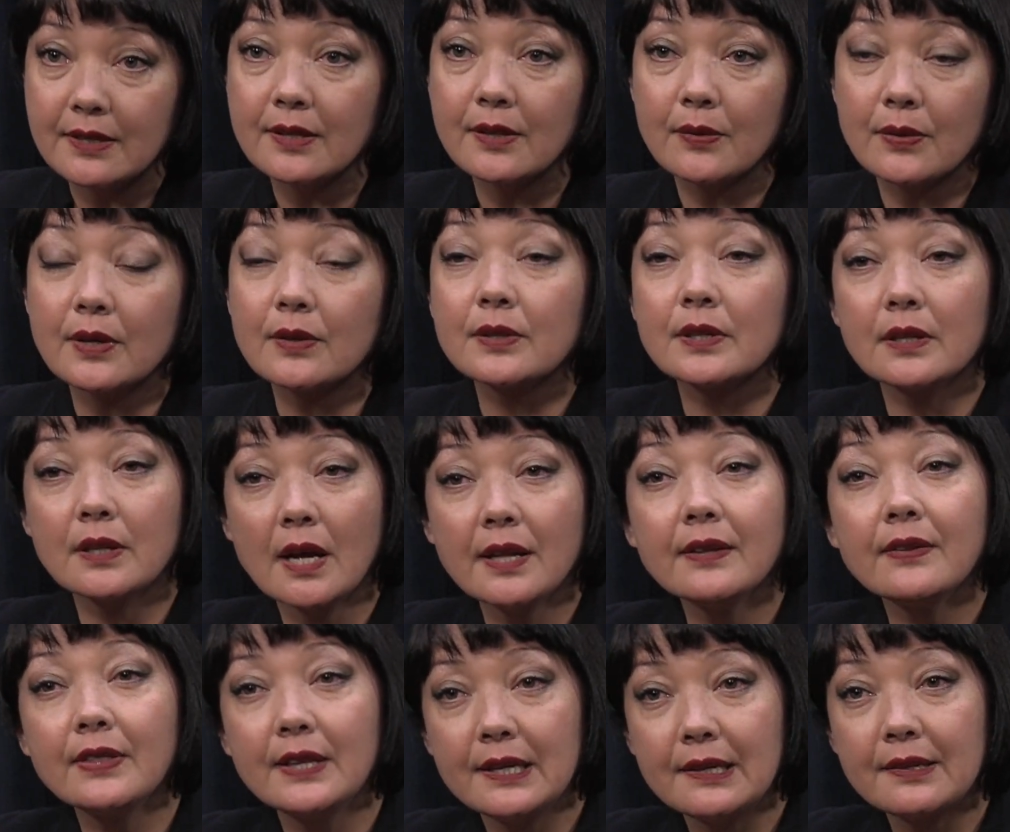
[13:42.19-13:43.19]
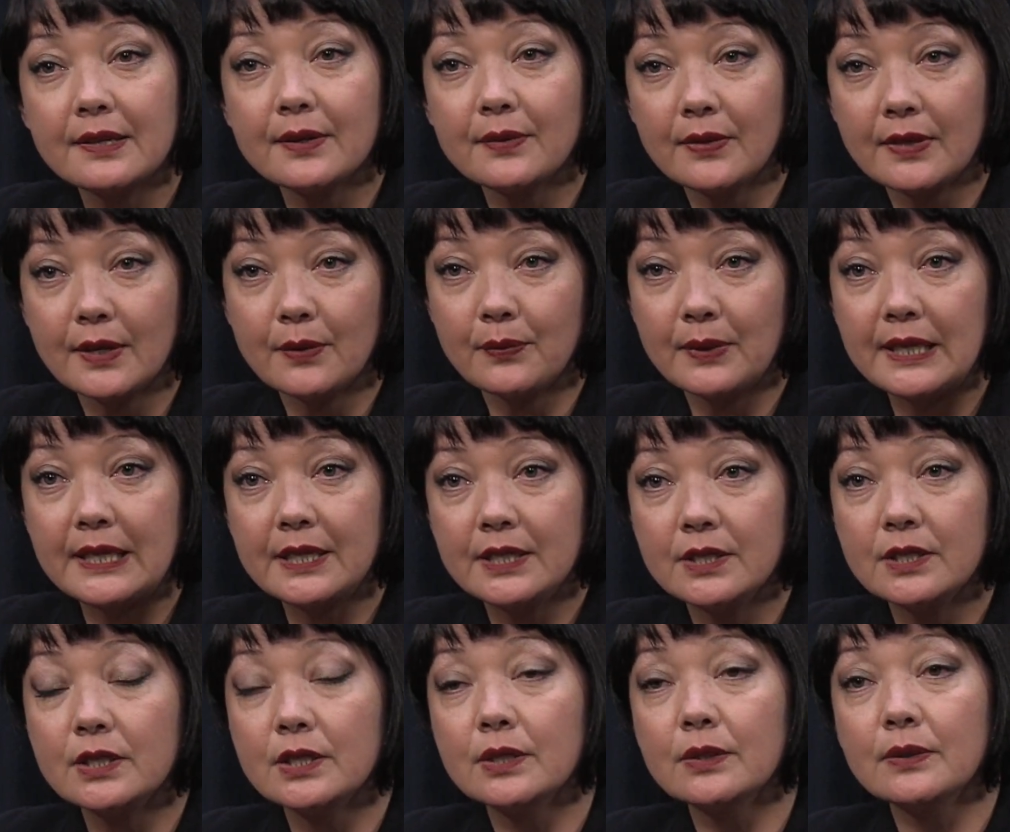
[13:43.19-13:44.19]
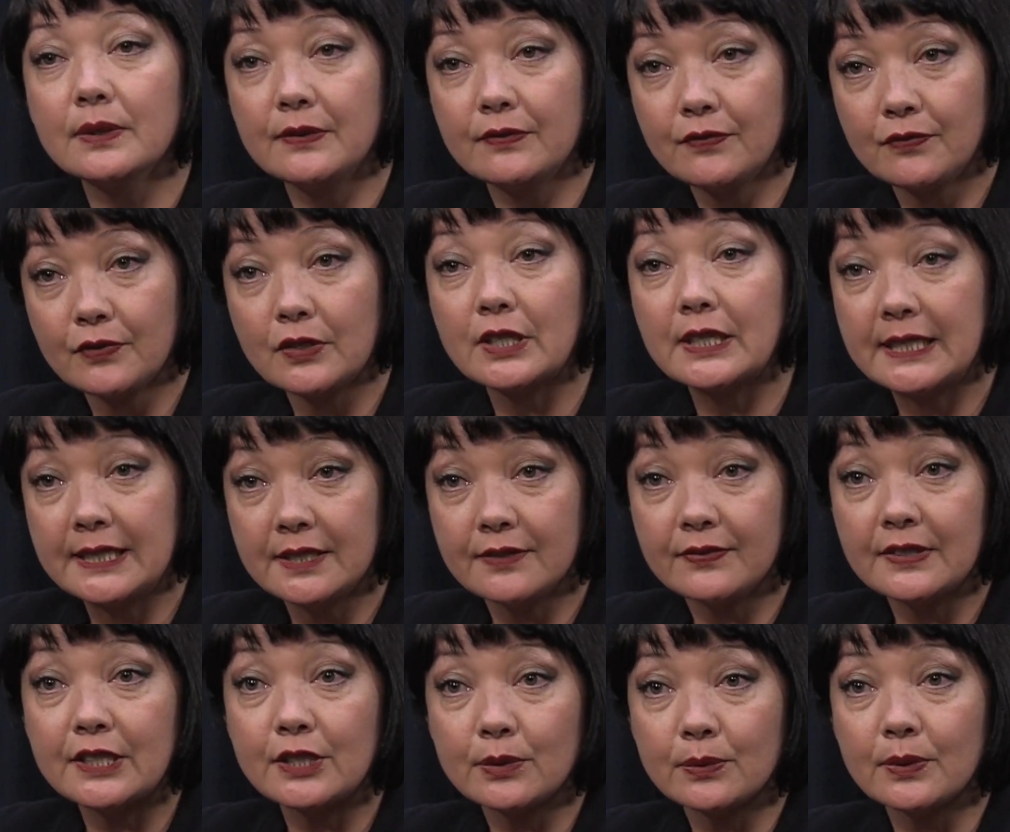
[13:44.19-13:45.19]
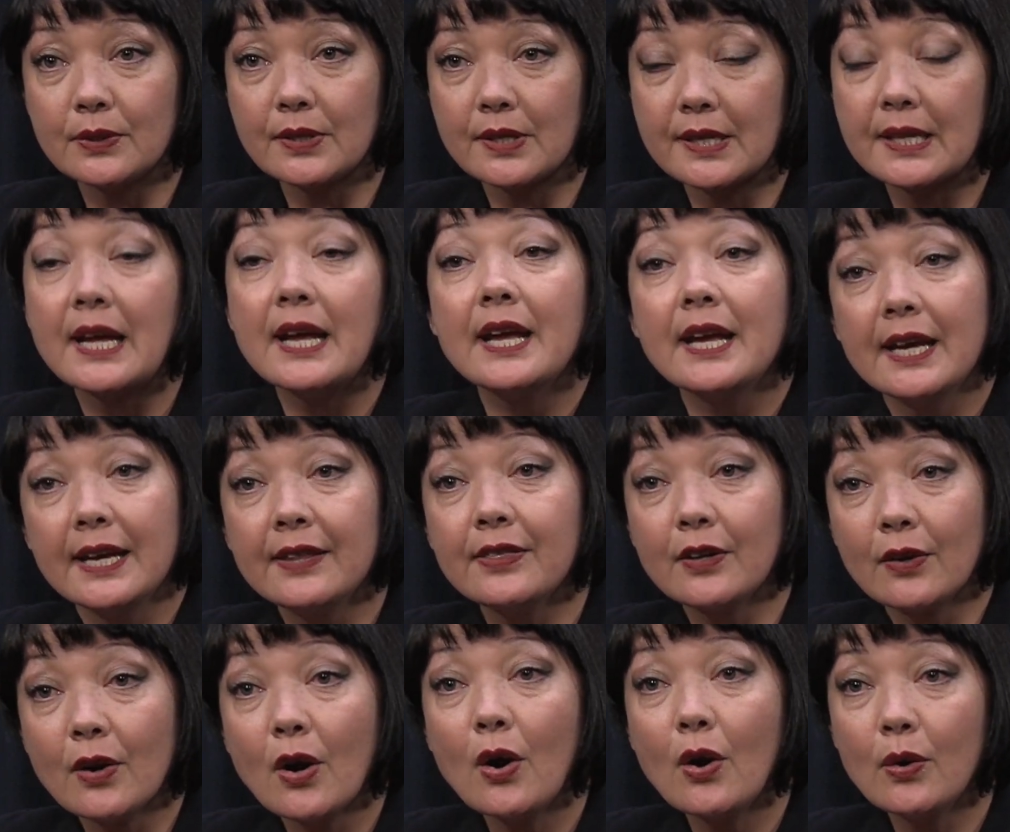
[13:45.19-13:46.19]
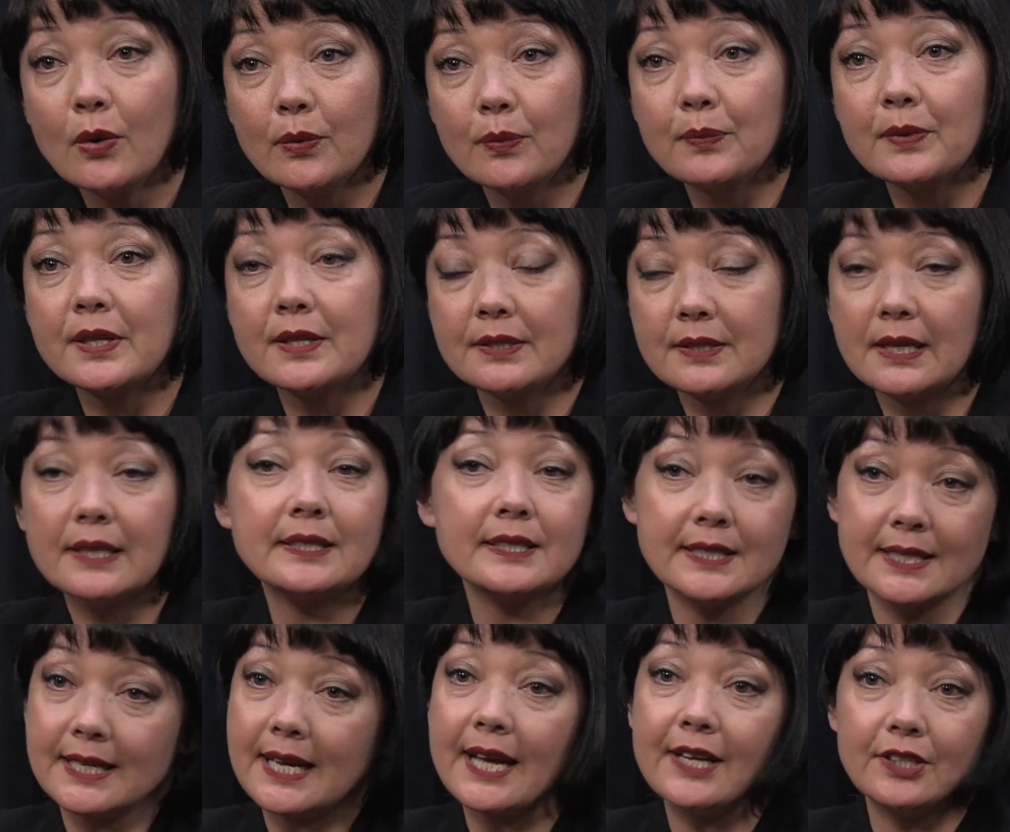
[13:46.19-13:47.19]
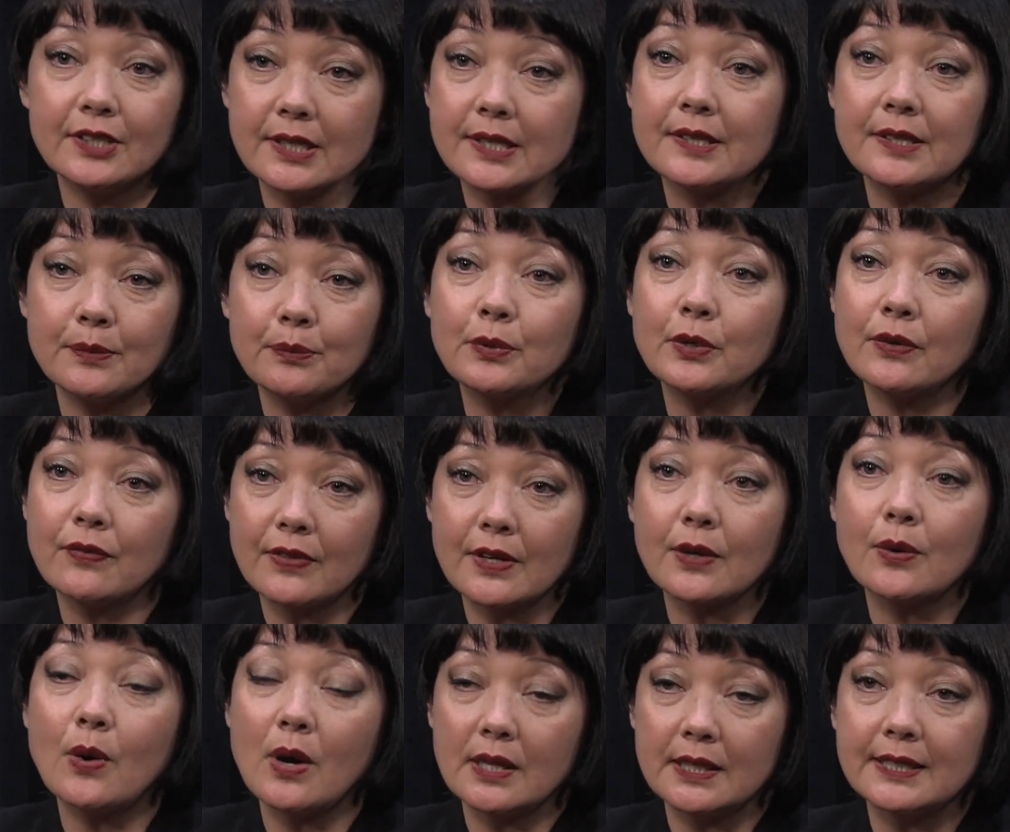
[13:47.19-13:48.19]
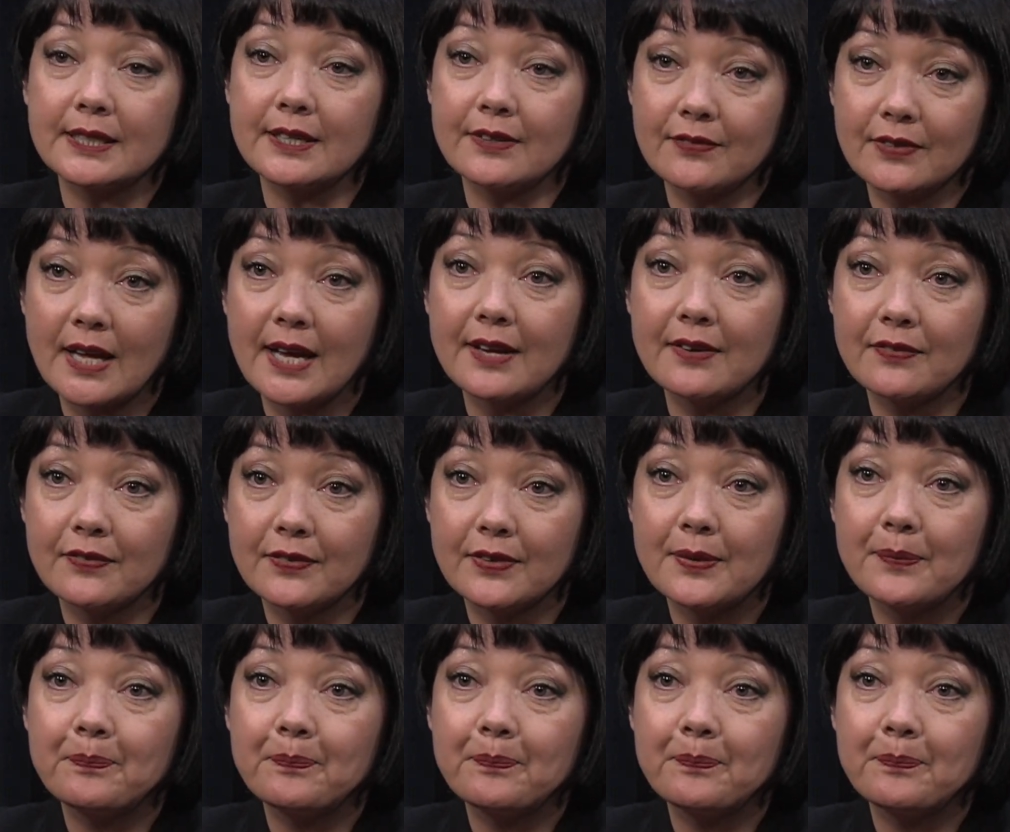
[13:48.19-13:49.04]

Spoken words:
So there's a lot of things that we can do for individuals in their homes to, again, just improve their quality of life.